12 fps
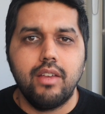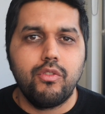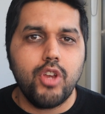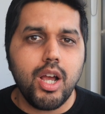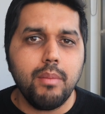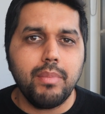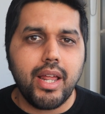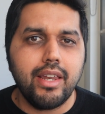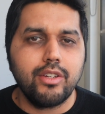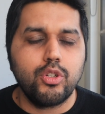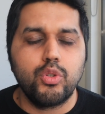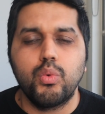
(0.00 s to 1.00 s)
If you are
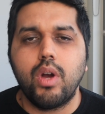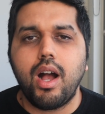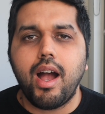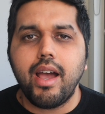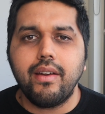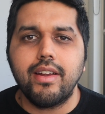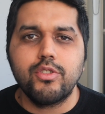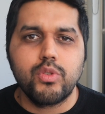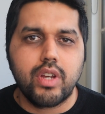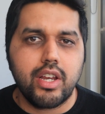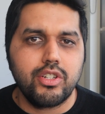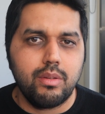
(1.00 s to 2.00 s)
planning to do a higher
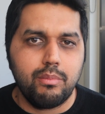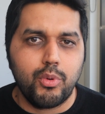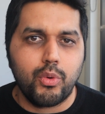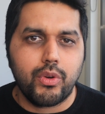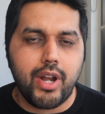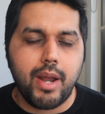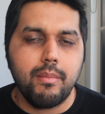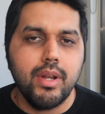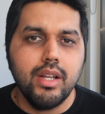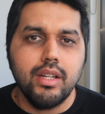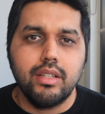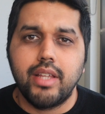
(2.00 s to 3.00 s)
education program,
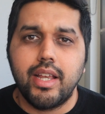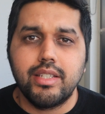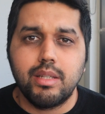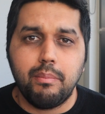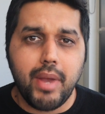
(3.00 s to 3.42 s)
there is a